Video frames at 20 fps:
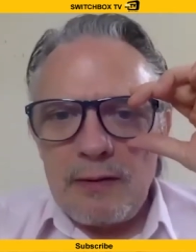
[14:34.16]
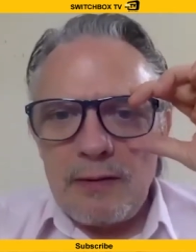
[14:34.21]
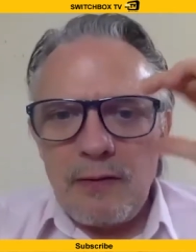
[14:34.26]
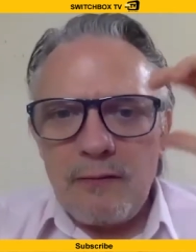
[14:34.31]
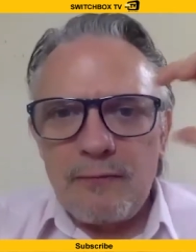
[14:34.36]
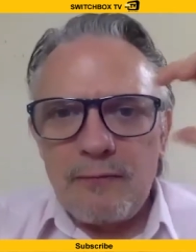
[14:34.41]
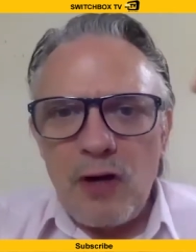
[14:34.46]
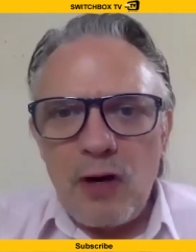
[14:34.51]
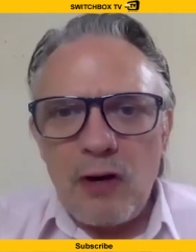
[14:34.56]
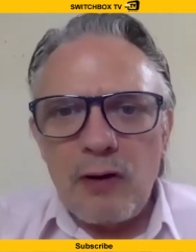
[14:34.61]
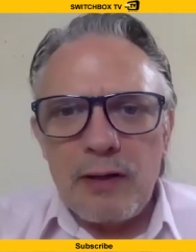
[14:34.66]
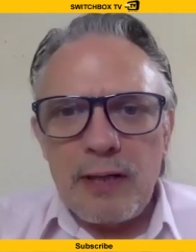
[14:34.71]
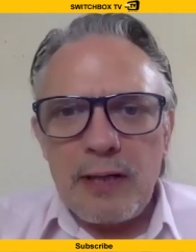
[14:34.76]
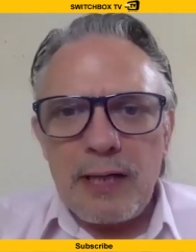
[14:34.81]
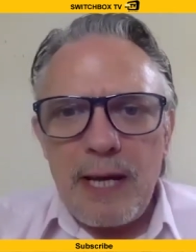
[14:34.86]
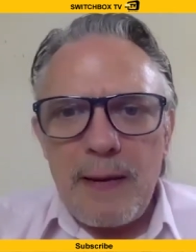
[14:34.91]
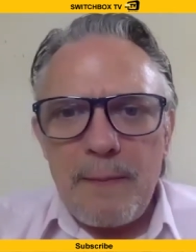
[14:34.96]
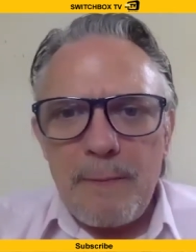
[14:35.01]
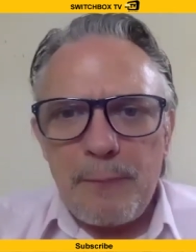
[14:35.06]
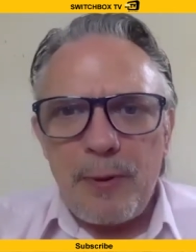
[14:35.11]
done
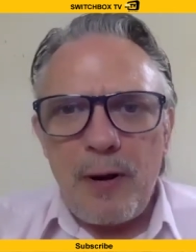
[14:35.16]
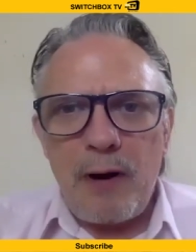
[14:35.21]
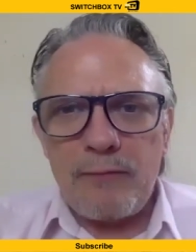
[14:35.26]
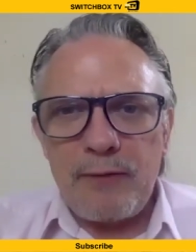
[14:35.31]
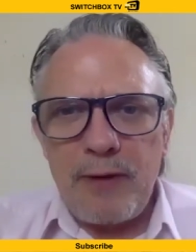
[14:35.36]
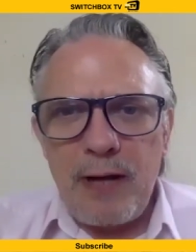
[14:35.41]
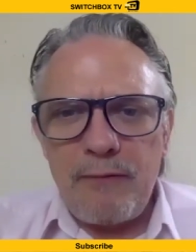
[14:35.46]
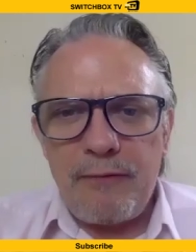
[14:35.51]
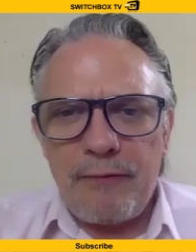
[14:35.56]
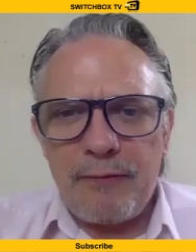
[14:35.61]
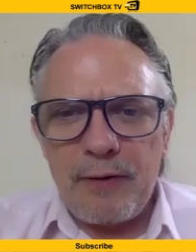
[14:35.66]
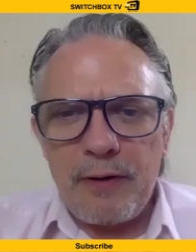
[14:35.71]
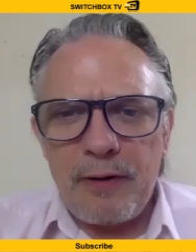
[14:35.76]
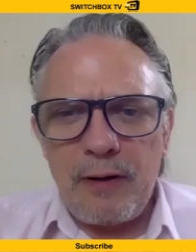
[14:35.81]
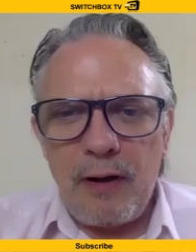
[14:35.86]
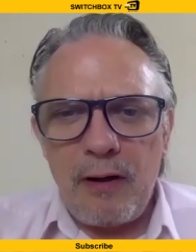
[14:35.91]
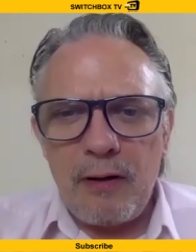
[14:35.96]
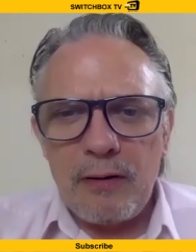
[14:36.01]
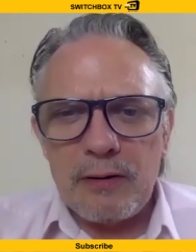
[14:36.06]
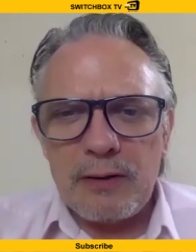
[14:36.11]
improv now for a
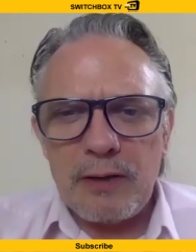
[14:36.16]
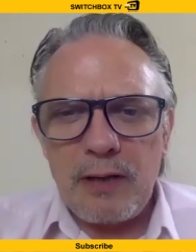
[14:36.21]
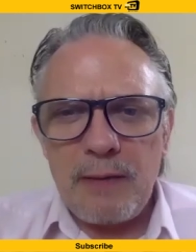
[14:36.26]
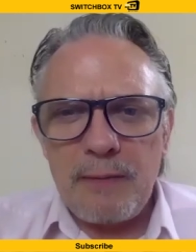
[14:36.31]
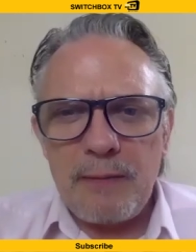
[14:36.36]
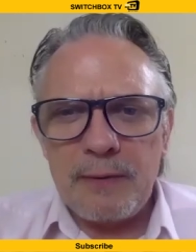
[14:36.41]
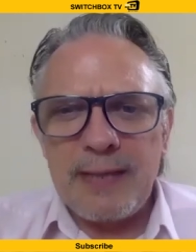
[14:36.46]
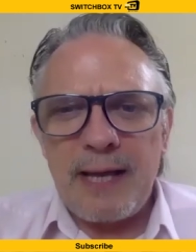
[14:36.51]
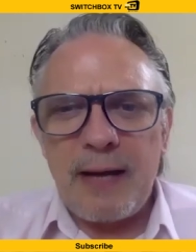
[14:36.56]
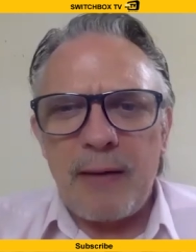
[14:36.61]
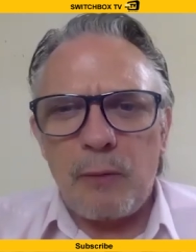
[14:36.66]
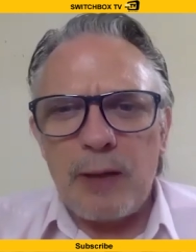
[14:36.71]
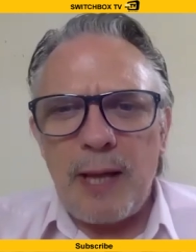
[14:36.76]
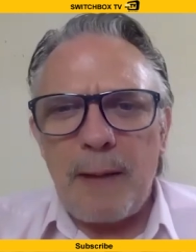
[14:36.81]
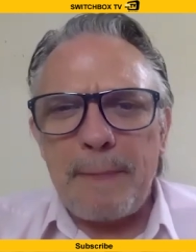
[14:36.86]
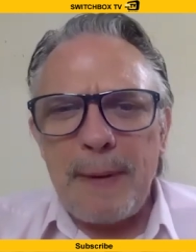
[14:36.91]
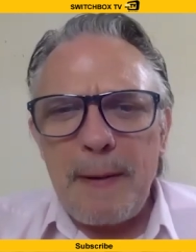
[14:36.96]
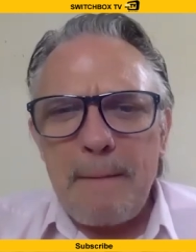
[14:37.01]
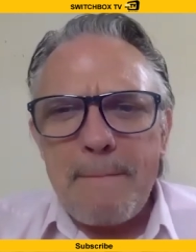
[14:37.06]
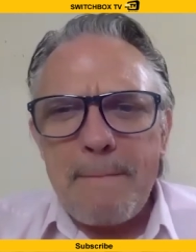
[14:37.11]
long time. Would
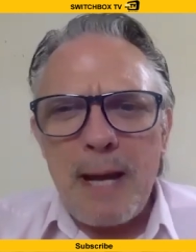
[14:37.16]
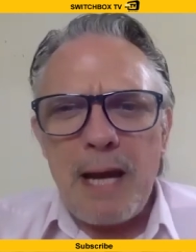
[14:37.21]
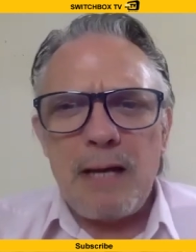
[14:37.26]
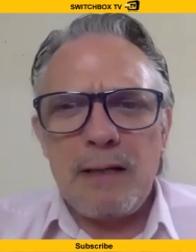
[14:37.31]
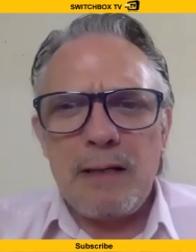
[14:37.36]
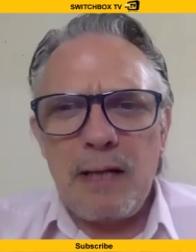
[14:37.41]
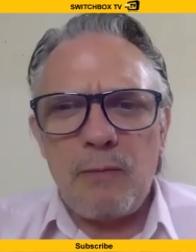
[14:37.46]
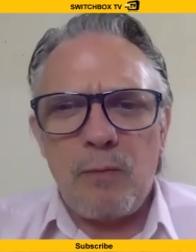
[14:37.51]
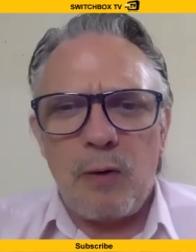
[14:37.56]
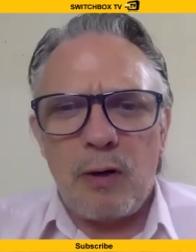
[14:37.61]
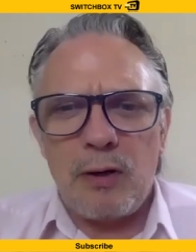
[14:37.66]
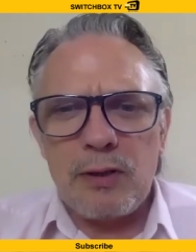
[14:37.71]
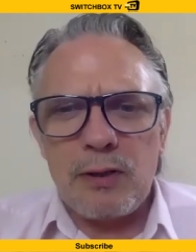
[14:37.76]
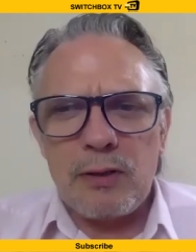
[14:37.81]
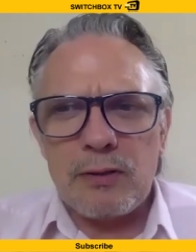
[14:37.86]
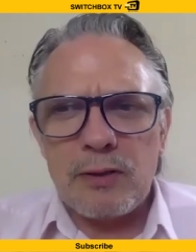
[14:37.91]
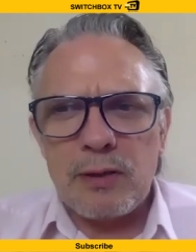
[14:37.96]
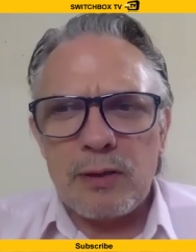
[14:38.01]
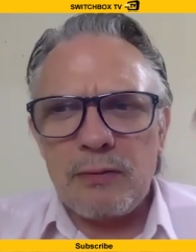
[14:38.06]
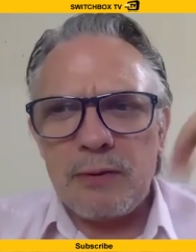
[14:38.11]
that be mainly what you
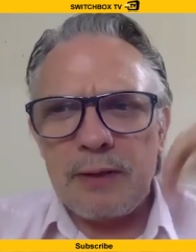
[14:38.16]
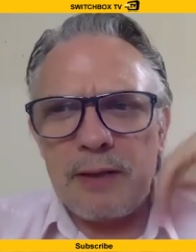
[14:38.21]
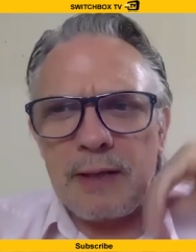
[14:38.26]
do now?